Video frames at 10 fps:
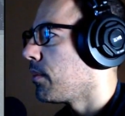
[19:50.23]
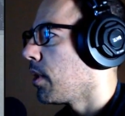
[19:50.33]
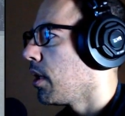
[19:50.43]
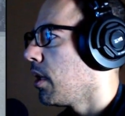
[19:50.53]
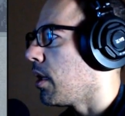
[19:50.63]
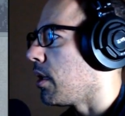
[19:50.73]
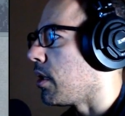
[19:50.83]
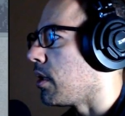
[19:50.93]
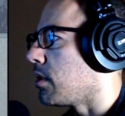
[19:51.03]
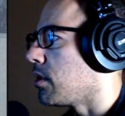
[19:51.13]
And then,
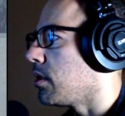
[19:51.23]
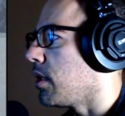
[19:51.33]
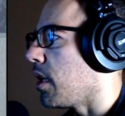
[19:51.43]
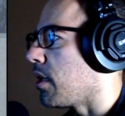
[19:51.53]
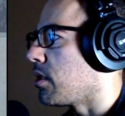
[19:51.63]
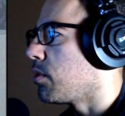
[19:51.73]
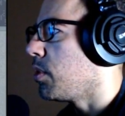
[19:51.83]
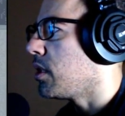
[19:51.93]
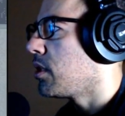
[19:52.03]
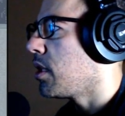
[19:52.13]
yeah, the Swedish
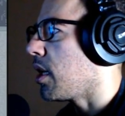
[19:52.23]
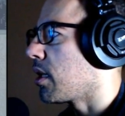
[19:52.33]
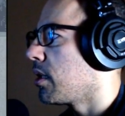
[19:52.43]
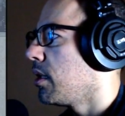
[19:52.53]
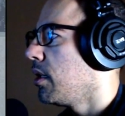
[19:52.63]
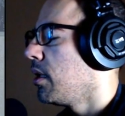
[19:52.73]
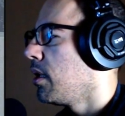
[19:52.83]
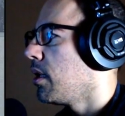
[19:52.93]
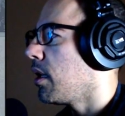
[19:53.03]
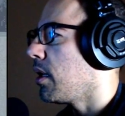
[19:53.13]
tech
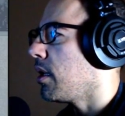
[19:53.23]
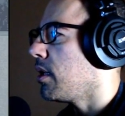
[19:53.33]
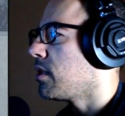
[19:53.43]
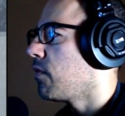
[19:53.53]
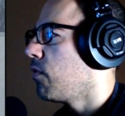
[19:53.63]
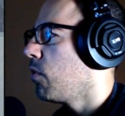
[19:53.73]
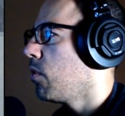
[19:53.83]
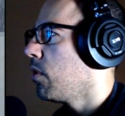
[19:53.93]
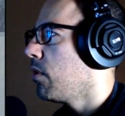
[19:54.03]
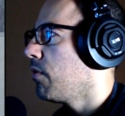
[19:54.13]
is four for...